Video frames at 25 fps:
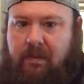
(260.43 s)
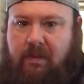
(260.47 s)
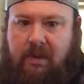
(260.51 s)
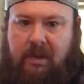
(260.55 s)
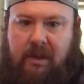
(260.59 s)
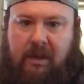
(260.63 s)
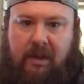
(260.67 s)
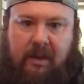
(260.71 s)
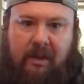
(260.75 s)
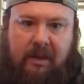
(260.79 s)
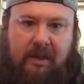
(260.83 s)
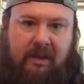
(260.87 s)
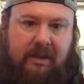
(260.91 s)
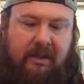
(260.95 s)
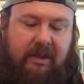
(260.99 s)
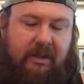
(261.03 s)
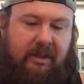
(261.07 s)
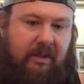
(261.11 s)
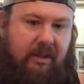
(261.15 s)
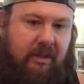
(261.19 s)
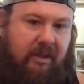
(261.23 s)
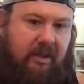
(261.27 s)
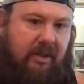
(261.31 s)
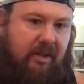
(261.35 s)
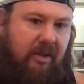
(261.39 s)
Nice
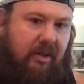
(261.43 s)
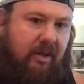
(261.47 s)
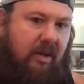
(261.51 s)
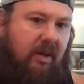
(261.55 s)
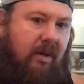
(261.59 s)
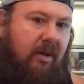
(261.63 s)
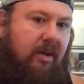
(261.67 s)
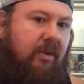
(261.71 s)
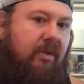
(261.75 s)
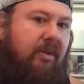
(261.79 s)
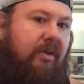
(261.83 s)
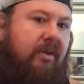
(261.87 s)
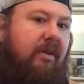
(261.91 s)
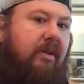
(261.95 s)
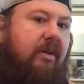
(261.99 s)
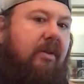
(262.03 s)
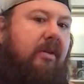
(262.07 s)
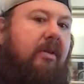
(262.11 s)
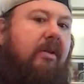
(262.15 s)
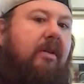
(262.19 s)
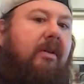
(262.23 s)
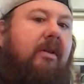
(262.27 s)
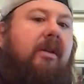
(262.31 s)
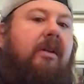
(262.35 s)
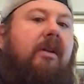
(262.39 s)
and slow.
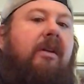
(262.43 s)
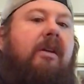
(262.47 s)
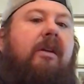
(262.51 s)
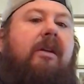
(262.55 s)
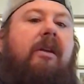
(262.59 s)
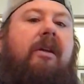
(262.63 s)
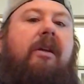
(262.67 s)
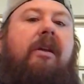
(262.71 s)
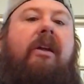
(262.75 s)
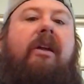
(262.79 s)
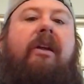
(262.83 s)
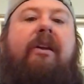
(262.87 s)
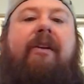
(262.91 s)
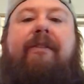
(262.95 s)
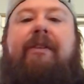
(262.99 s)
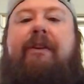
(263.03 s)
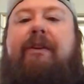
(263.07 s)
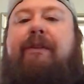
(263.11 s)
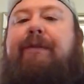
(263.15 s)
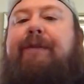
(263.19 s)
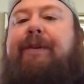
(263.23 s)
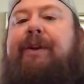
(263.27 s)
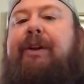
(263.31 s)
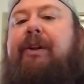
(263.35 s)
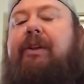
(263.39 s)
If you
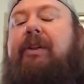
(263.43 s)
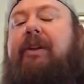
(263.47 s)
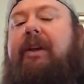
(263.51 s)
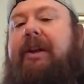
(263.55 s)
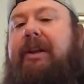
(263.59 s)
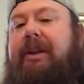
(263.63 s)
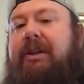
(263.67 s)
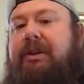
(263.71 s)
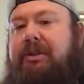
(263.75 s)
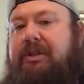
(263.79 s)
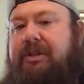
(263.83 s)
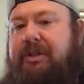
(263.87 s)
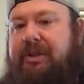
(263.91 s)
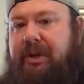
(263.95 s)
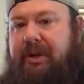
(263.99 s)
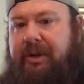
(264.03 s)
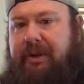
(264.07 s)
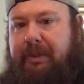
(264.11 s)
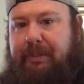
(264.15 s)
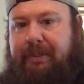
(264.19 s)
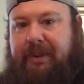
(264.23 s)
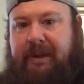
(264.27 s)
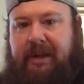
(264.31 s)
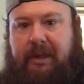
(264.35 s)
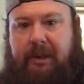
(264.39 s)
feel like you start
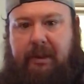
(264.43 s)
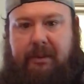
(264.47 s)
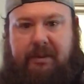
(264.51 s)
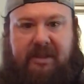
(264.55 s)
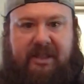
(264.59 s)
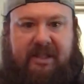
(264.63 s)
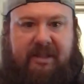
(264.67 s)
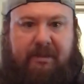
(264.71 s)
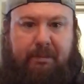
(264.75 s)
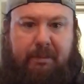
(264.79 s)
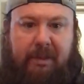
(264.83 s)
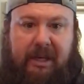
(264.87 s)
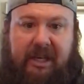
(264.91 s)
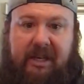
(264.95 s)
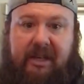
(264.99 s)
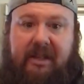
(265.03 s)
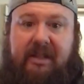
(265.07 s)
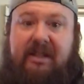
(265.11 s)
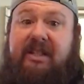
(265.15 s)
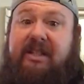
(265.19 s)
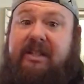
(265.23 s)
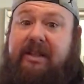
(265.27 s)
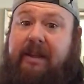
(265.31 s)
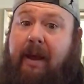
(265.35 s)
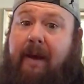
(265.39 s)
to pick up
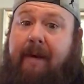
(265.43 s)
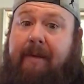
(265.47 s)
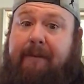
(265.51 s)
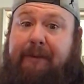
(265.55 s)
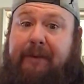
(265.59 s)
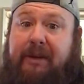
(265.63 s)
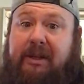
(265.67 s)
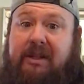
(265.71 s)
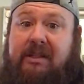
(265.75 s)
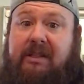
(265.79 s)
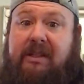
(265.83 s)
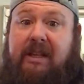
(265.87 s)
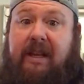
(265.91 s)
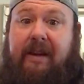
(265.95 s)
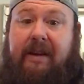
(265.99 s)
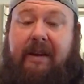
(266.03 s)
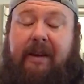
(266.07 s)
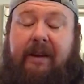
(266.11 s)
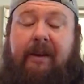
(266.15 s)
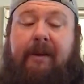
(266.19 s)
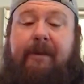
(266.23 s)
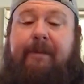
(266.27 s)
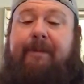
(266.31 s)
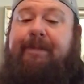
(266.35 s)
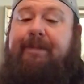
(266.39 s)
speed, stop for a
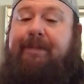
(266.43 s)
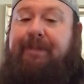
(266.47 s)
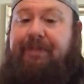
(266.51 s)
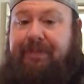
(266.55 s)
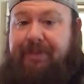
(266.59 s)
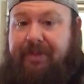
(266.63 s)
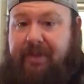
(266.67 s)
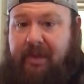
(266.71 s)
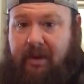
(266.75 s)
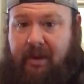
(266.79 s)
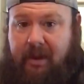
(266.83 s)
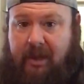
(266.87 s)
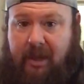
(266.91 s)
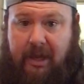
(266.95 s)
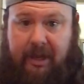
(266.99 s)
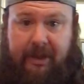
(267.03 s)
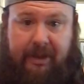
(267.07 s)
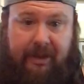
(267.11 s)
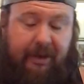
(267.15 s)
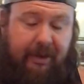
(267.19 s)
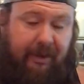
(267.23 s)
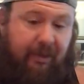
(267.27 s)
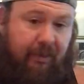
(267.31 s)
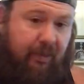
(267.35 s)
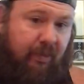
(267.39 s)
second and
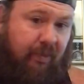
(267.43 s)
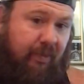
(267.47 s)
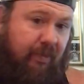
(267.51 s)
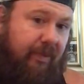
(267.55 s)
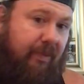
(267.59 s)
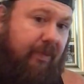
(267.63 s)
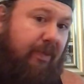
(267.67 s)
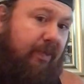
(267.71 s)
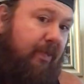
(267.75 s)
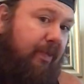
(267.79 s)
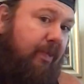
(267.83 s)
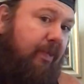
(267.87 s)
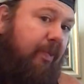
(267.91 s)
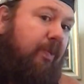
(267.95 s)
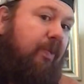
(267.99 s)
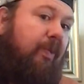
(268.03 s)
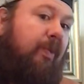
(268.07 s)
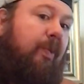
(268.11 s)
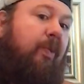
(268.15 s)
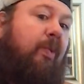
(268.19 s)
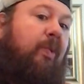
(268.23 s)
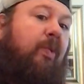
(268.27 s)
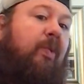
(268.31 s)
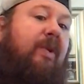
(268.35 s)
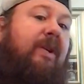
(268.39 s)
then
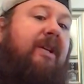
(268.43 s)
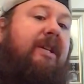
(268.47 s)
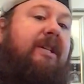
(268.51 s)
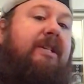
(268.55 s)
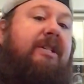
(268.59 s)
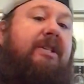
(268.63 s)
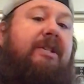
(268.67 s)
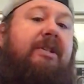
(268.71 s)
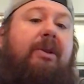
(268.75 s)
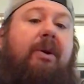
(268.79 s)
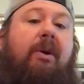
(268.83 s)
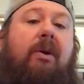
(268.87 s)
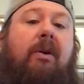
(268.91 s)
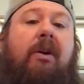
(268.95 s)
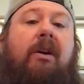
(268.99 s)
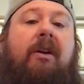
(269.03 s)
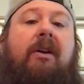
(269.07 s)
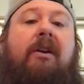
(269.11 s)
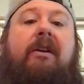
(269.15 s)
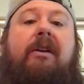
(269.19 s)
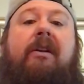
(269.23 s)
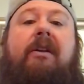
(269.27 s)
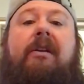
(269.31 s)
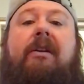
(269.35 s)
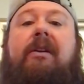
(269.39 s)

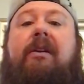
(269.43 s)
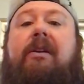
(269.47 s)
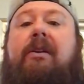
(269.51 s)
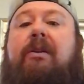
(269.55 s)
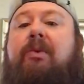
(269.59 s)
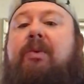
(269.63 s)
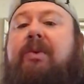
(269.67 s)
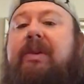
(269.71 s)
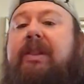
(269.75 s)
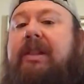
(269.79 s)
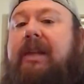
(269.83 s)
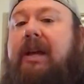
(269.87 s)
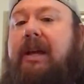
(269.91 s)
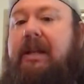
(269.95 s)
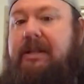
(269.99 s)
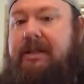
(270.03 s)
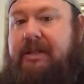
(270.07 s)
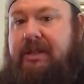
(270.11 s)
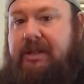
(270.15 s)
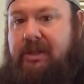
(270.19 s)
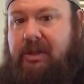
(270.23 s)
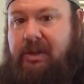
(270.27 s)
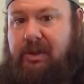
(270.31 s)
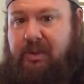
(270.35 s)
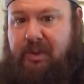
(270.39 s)
restart with that
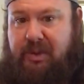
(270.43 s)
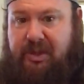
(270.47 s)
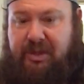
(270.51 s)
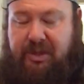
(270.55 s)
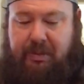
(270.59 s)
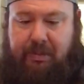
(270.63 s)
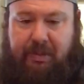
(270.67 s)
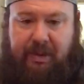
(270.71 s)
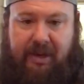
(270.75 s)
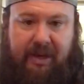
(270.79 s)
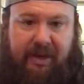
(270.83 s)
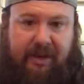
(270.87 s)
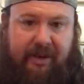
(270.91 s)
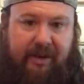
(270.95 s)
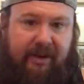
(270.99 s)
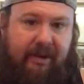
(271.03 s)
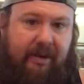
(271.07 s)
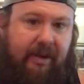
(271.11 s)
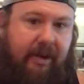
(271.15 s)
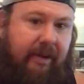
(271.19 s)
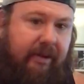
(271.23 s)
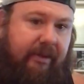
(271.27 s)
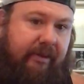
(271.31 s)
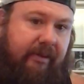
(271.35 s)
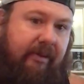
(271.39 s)
slower speed.
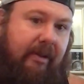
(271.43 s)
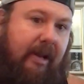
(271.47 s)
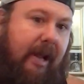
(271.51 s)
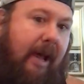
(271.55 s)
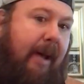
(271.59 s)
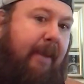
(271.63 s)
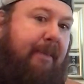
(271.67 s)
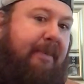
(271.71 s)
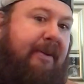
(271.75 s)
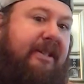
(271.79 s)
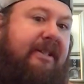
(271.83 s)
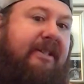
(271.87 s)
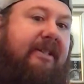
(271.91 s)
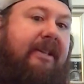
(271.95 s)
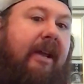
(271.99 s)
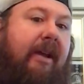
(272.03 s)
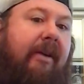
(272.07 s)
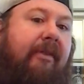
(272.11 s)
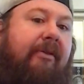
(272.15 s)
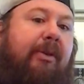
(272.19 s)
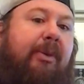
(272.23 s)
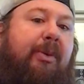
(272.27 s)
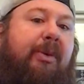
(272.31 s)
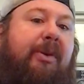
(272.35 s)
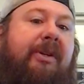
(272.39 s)
It happens to
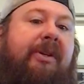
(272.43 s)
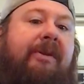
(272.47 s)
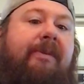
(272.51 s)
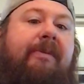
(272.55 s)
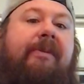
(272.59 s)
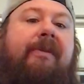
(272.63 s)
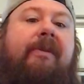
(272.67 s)
everyone.